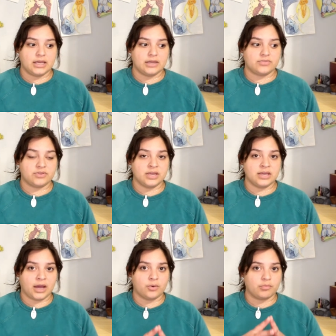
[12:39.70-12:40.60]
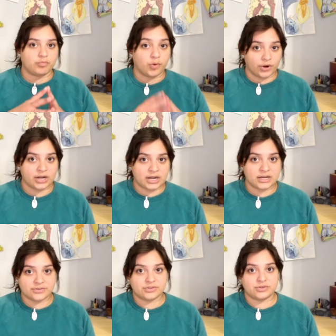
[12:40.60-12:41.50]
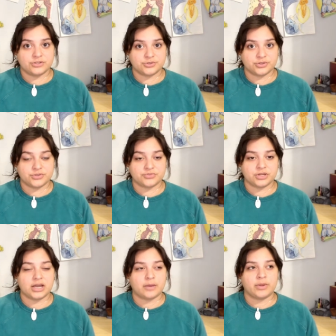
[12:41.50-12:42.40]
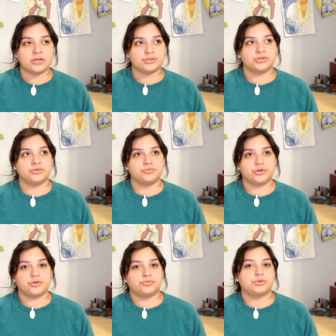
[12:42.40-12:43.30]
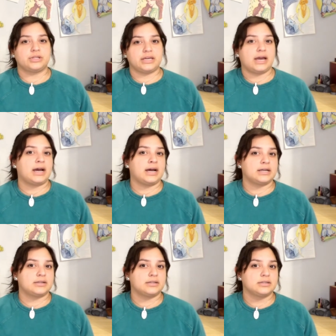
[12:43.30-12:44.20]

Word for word: seeing how important it is to destroy this ring, I'm not sure Frodo really had.